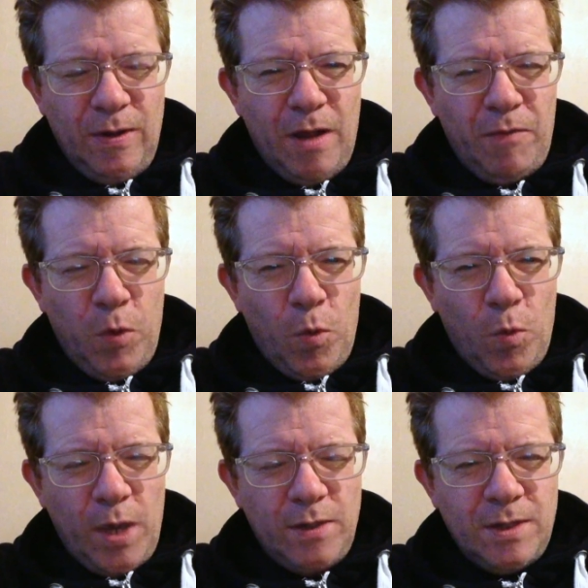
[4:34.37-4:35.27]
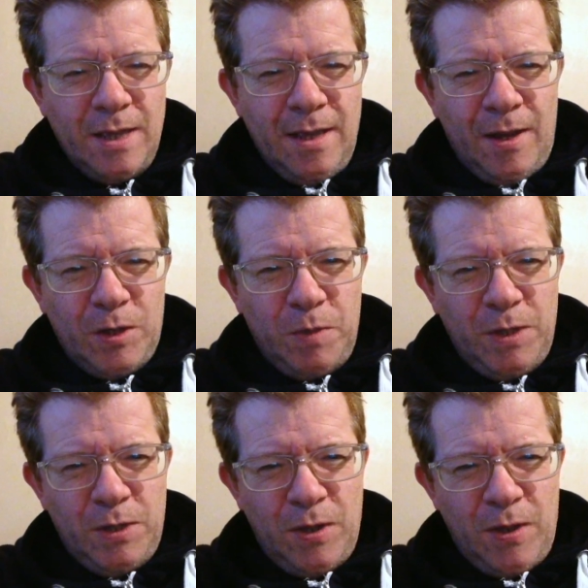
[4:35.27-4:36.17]
Love you always. And I'll
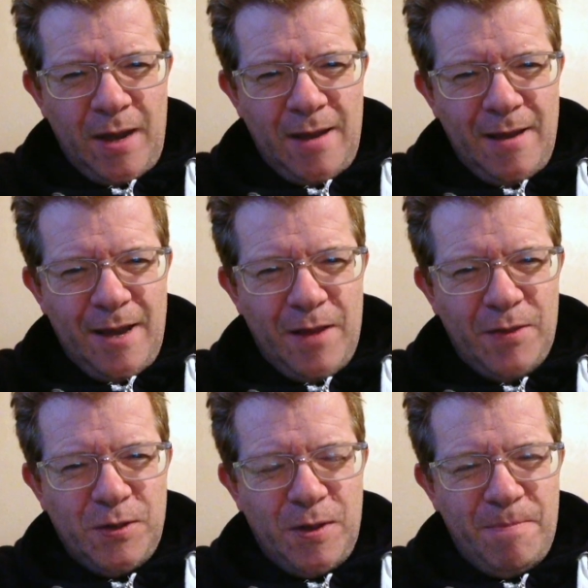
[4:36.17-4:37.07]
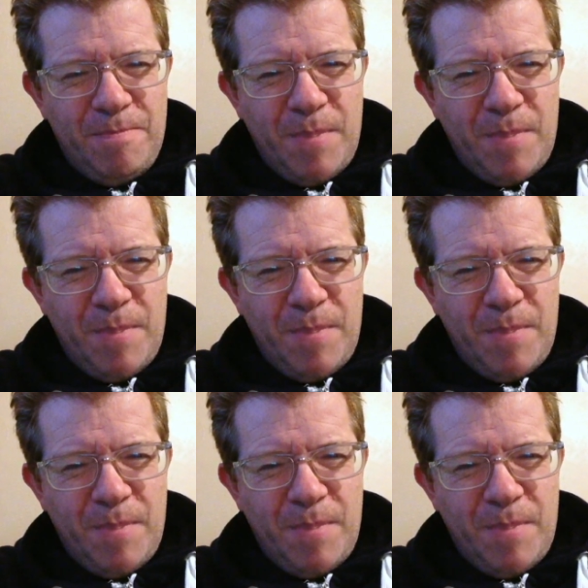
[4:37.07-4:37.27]
speak to you again another time.